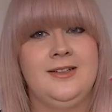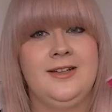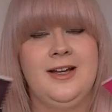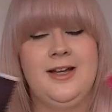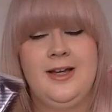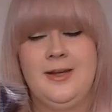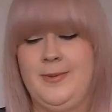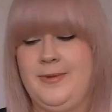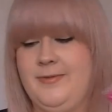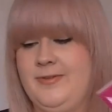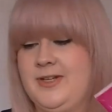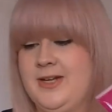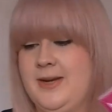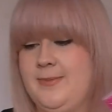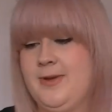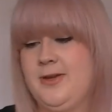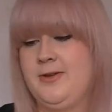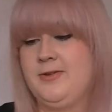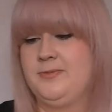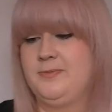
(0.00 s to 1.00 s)
Every time
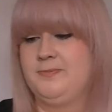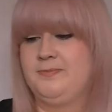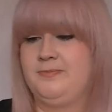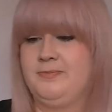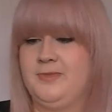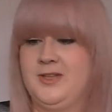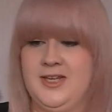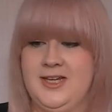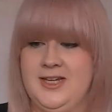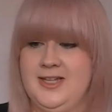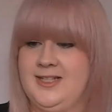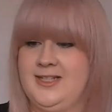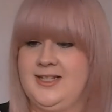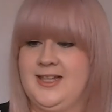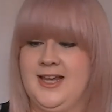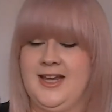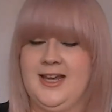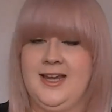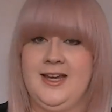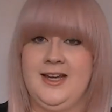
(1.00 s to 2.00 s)
I use these,
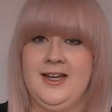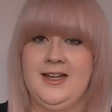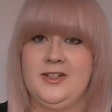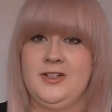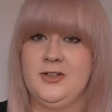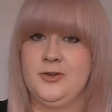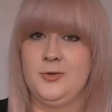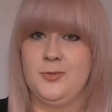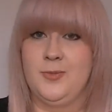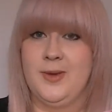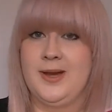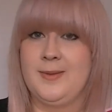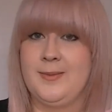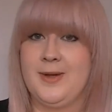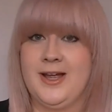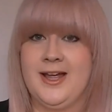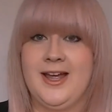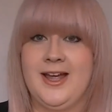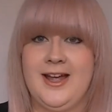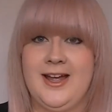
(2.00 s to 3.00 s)
they do make
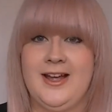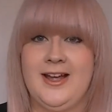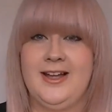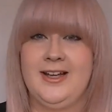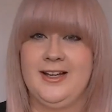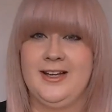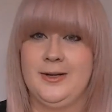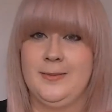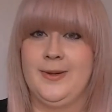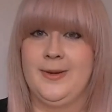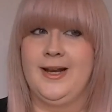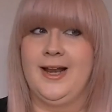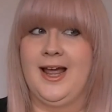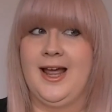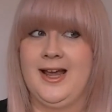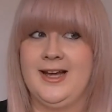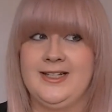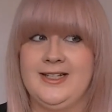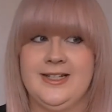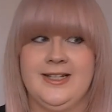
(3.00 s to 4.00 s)
my hair a little bit
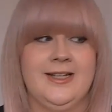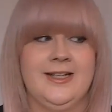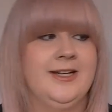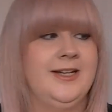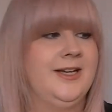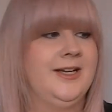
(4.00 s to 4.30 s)
lighter.